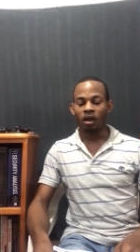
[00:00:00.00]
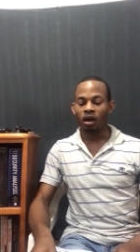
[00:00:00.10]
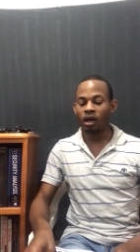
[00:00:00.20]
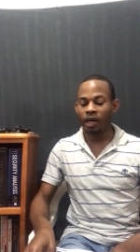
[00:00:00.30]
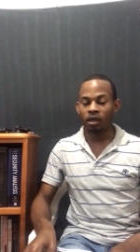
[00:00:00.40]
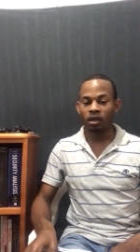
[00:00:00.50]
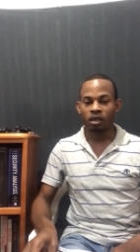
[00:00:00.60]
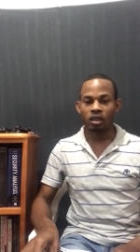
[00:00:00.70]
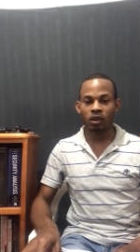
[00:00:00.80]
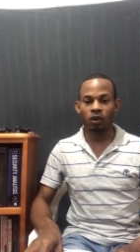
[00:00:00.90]
All right,
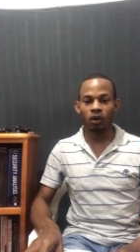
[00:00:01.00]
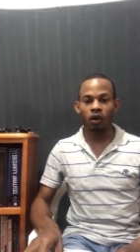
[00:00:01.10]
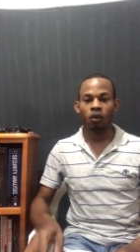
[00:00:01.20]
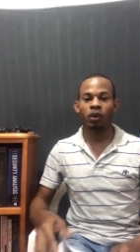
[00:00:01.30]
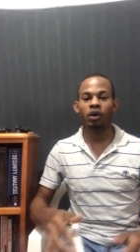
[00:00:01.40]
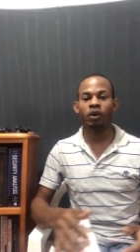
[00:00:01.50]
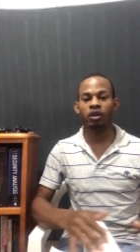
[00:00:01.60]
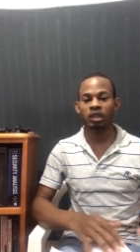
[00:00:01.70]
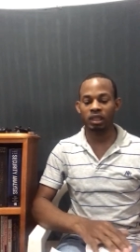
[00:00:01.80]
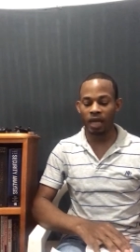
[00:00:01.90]
so we're going
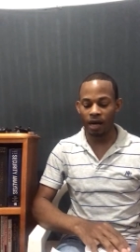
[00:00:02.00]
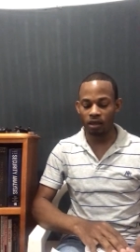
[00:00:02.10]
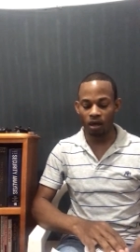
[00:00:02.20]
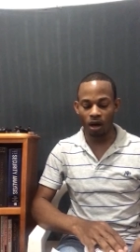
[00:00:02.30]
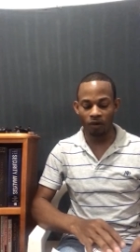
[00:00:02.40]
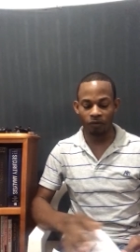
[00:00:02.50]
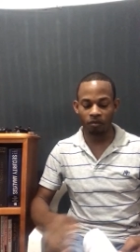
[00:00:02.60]
to start off